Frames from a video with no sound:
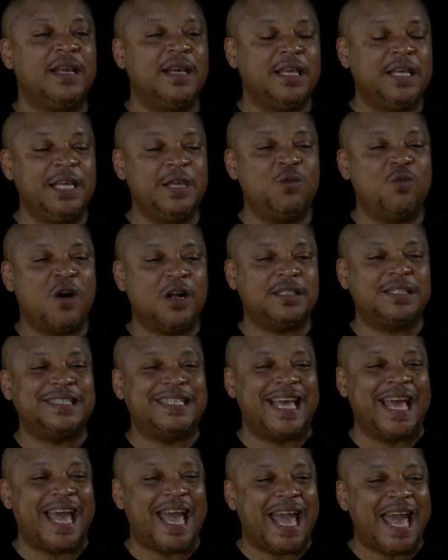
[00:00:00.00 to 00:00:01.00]
he wants
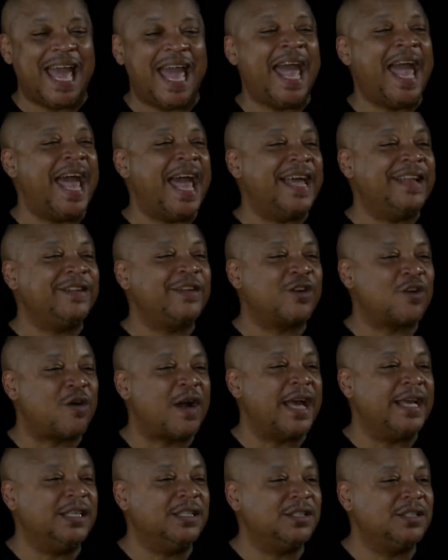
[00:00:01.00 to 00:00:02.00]
to add
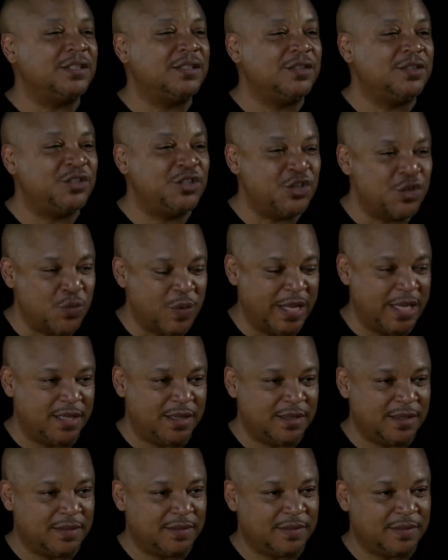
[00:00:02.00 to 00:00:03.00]
Christ to it.